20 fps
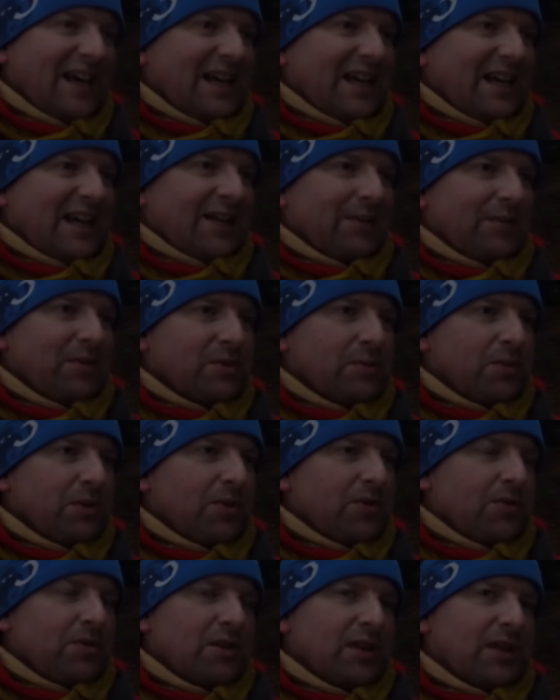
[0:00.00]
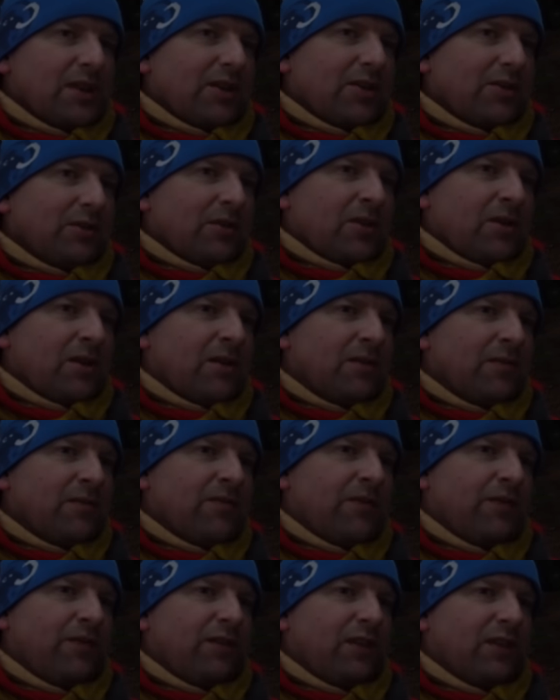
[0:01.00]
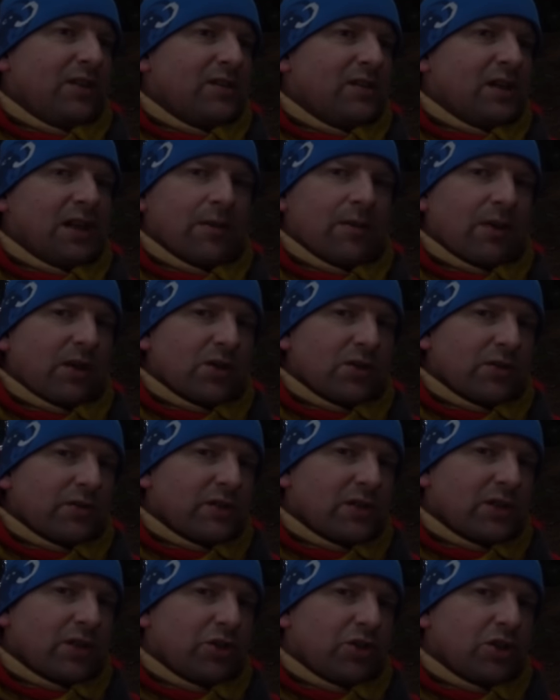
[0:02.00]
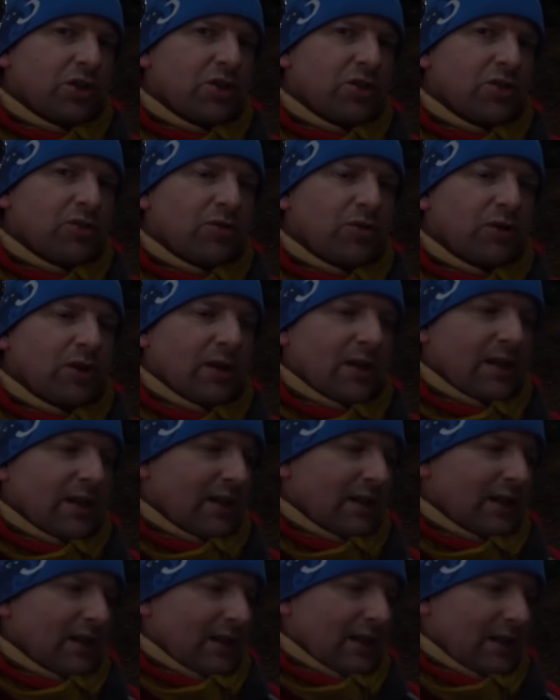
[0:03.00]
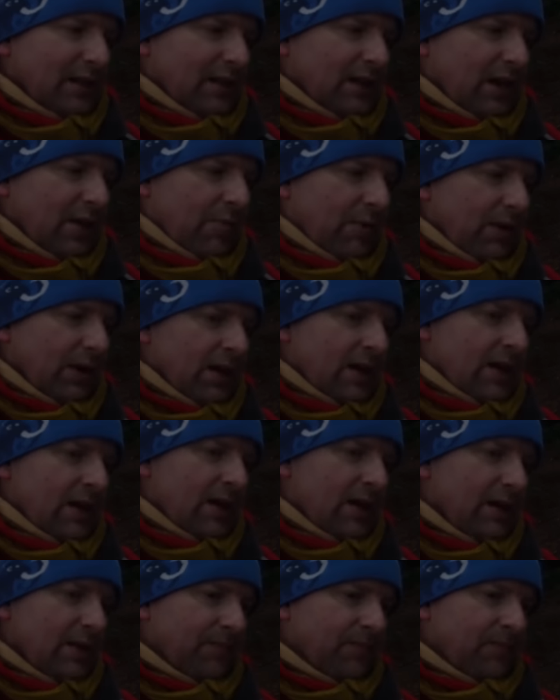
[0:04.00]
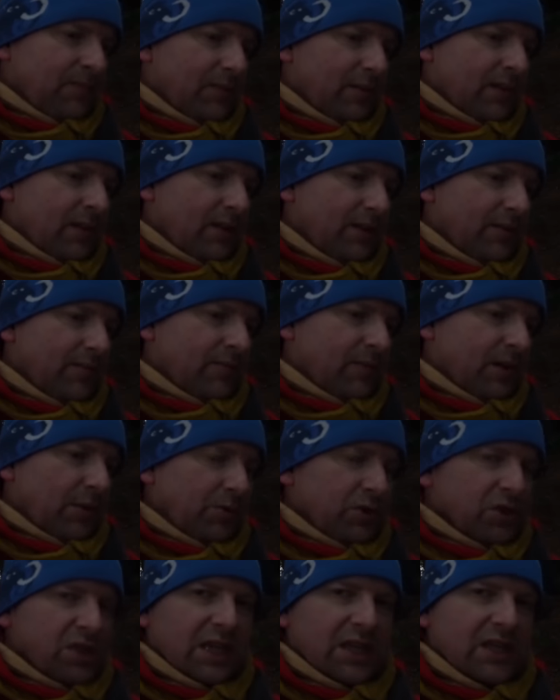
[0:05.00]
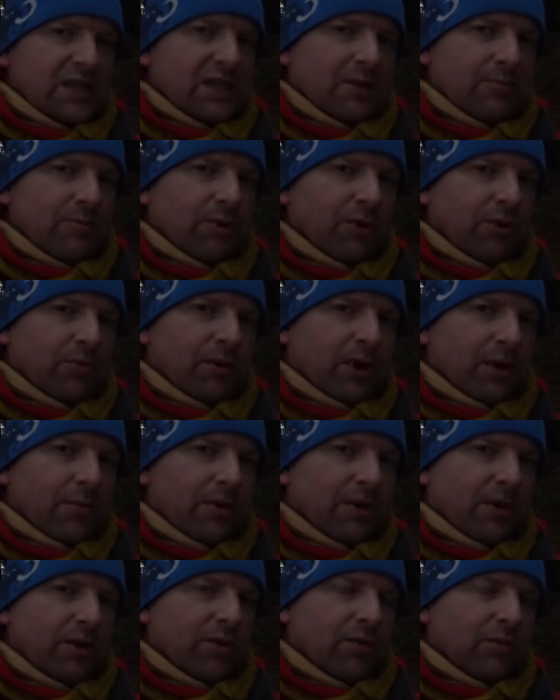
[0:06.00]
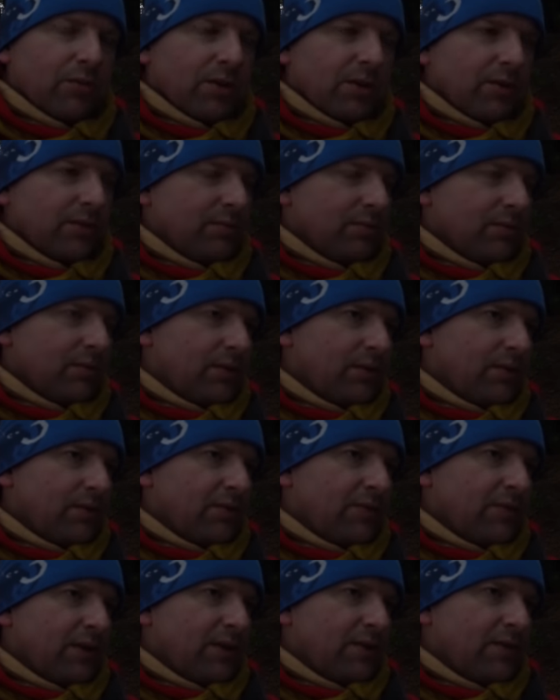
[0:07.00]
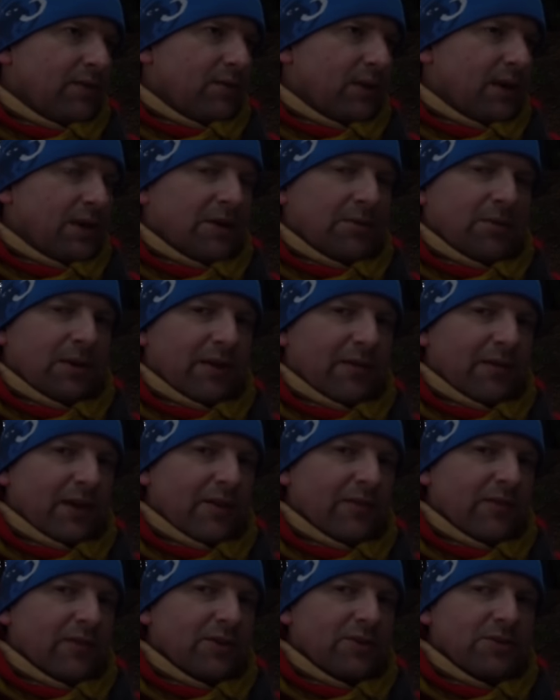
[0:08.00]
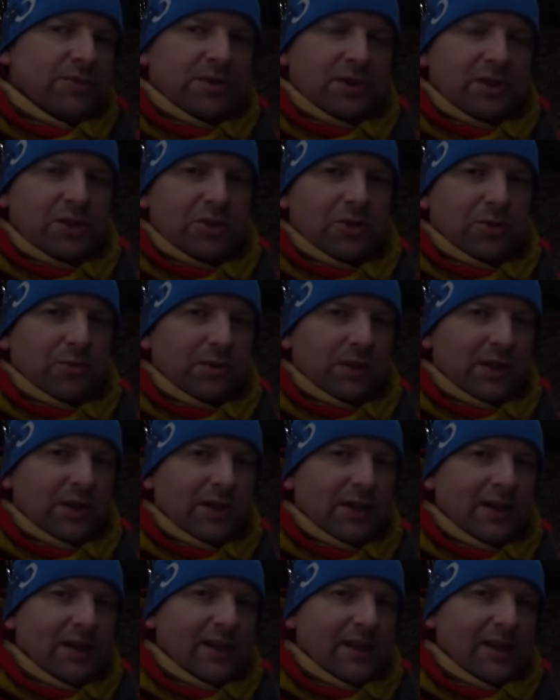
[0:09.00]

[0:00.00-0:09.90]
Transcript: and it was about, I don't know, 15 centimetres of slushy snow up a I wouldn't say a steep hill, but up a hill where it required a bit of effort, so we're just stopping here.